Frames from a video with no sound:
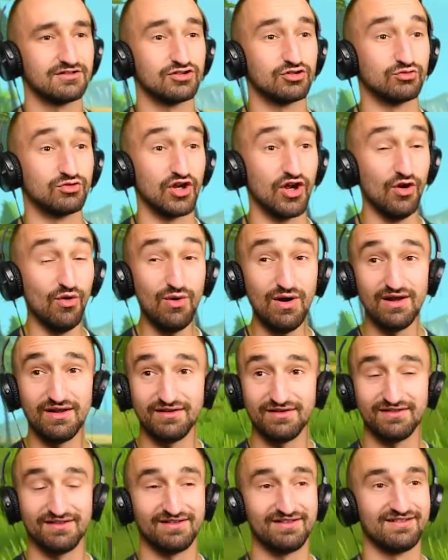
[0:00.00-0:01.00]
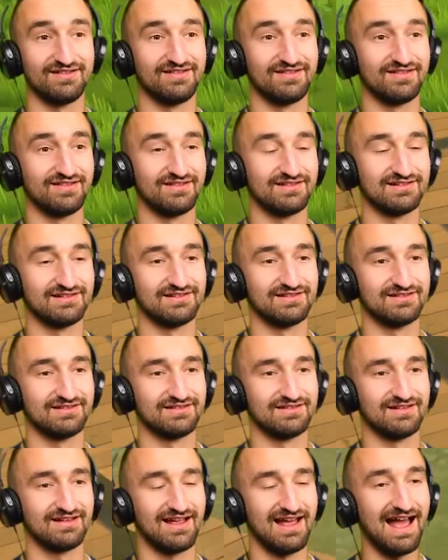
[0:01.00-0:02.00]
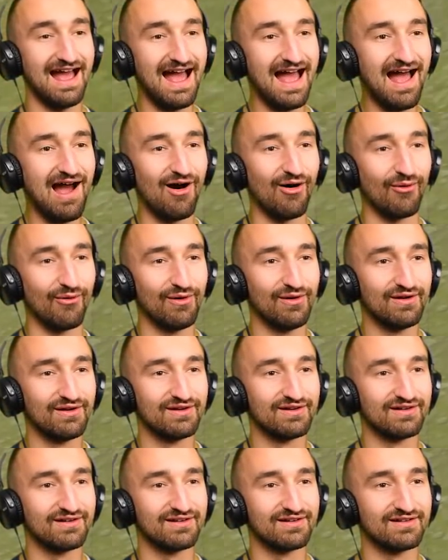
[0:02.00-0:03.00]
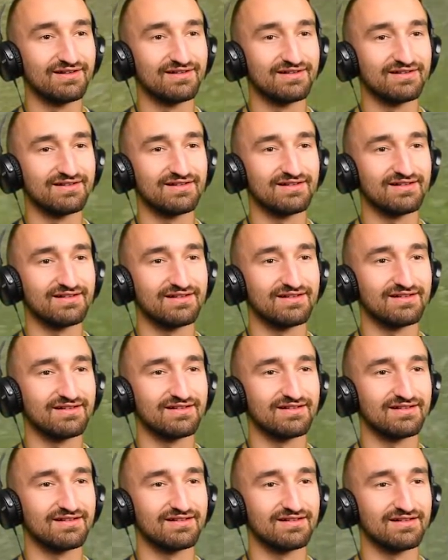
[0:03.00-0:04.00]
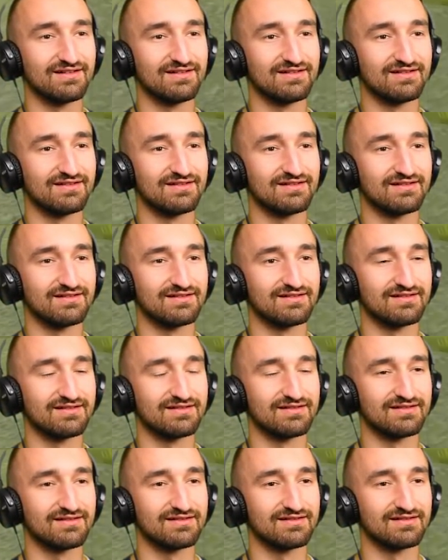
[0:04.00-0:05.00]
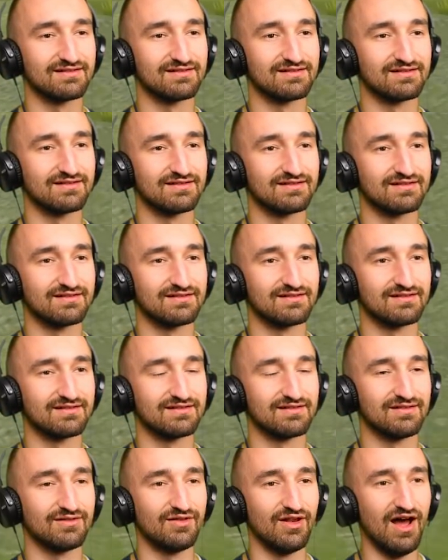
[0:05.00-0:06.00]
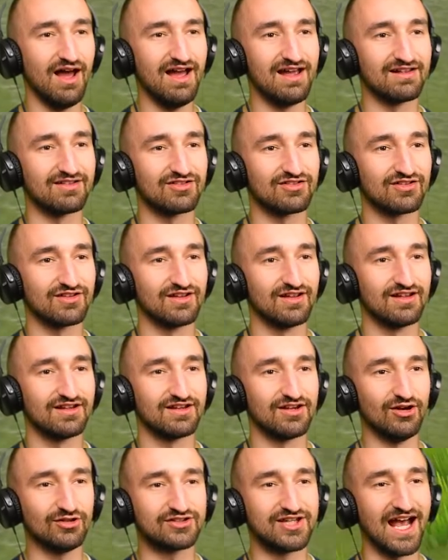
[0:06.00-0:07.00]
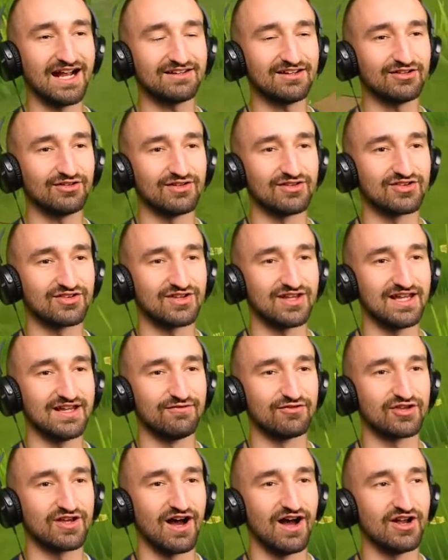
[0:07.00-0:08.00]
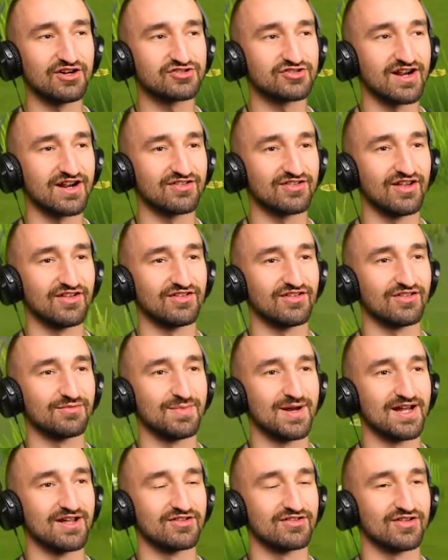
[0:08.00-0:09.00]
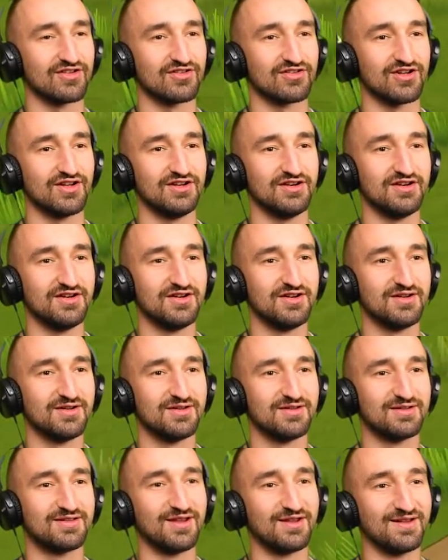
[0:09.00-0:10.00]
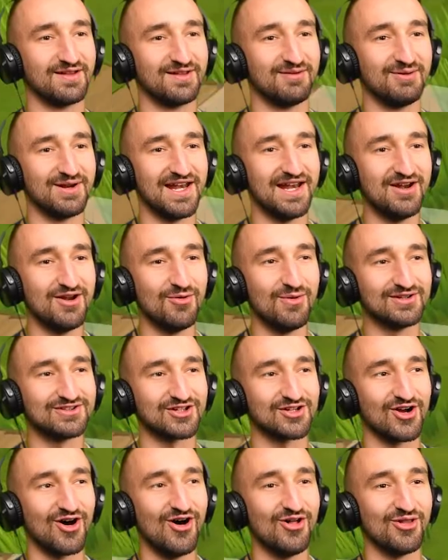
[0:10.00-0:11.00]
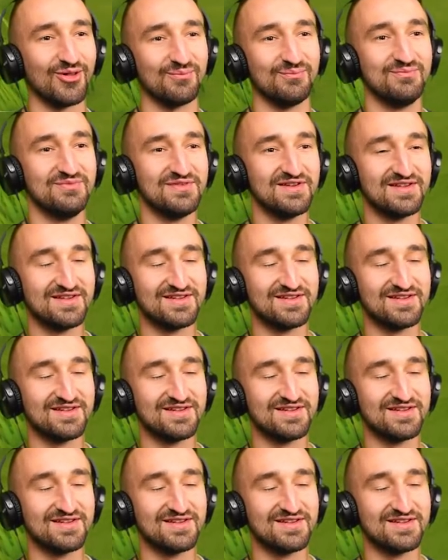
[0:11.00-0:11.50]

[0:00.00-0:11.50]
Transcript: You do? Mm-hmm. How? When did you get an assistant? I just did it. Nice. You know, technically Steve's contract says he's my assistant. And we didn't know what to call him.